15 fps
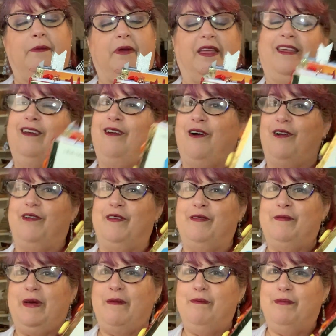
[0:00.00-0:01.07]
in honor of
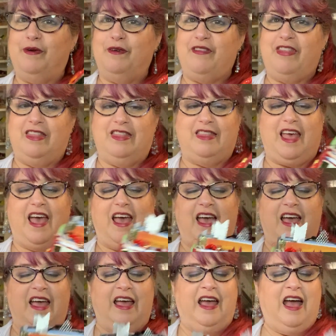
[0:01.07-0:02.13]
my
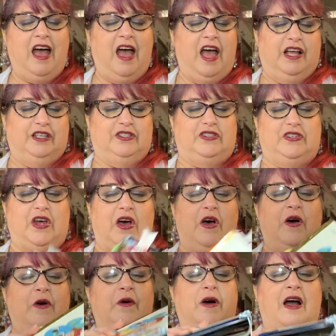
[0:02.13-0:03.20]
birthday.
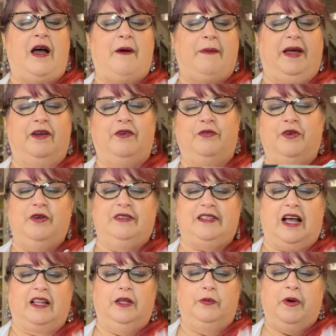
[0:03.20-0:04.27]
So I don't know
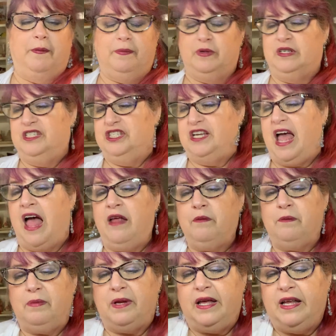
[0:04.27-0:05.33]
exactly what books yet,
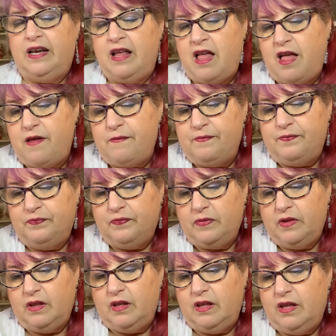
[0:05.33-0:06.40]
but
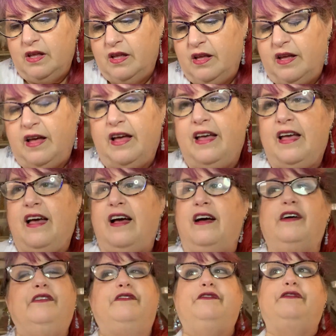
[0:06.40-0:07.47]
I have